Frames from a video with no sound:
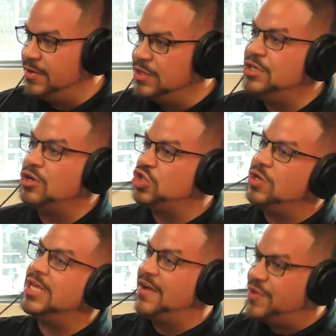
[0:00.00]
Yeah. You know,
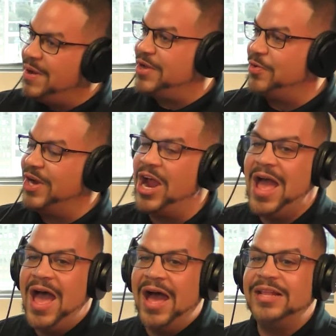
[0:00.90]
shortly after mm-hmm. my career,
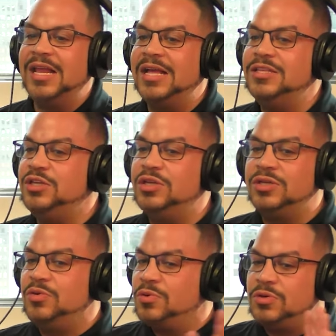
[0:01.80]
mm-hmm. and and
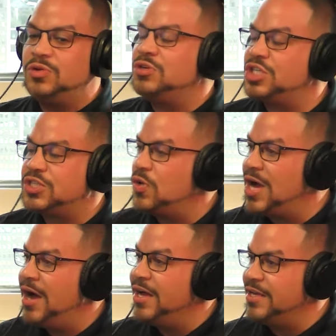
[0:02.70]
you were you were just so
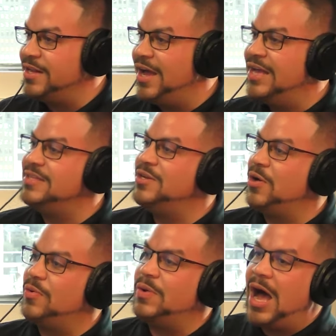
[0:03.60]
kind, and you
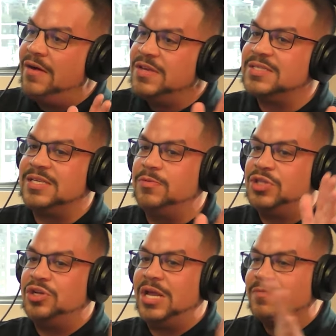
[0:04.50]
know, obviously with
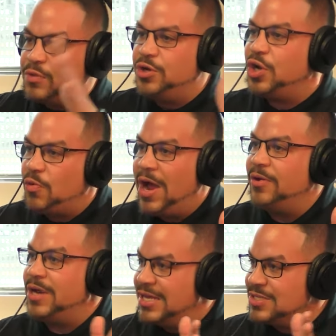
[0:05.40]
your name floating
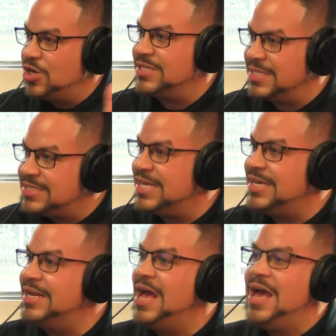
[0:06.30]
around as long as it
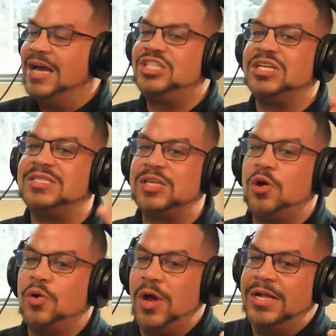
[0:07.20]
did, it's just
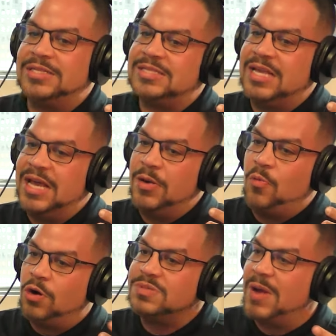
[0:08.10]
so it's it
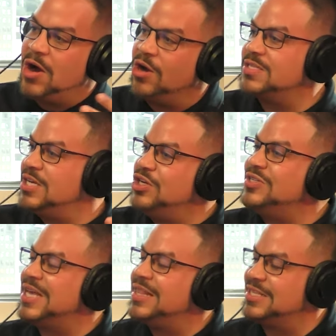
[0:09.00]
warms my heart to hear you
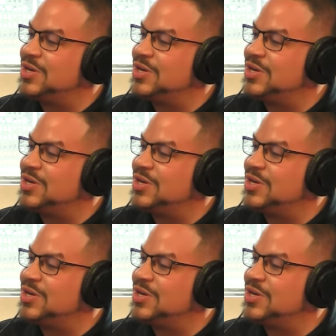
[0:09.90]
say that.